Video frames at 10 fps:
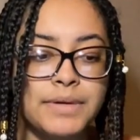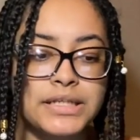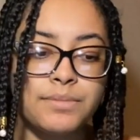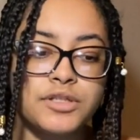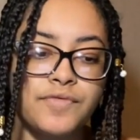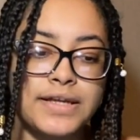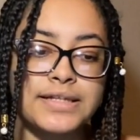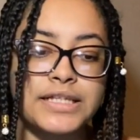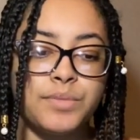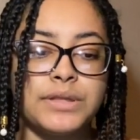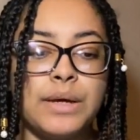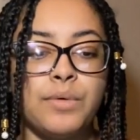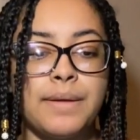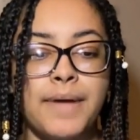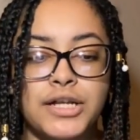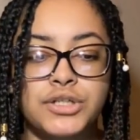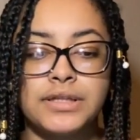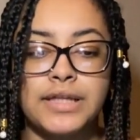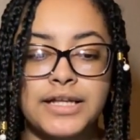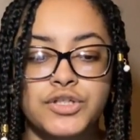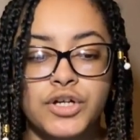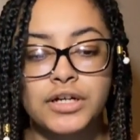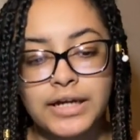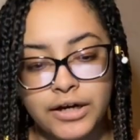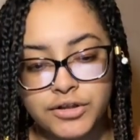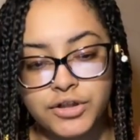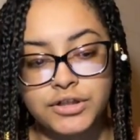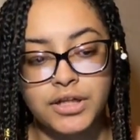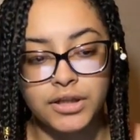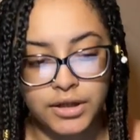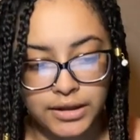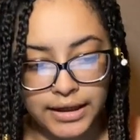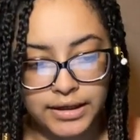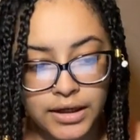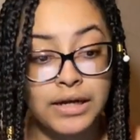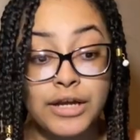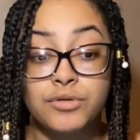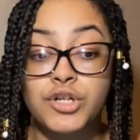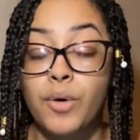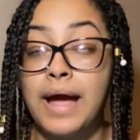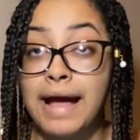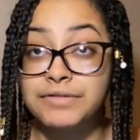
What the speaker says: someone's face as what they would imagine that certain character to look like. Now, you don't have to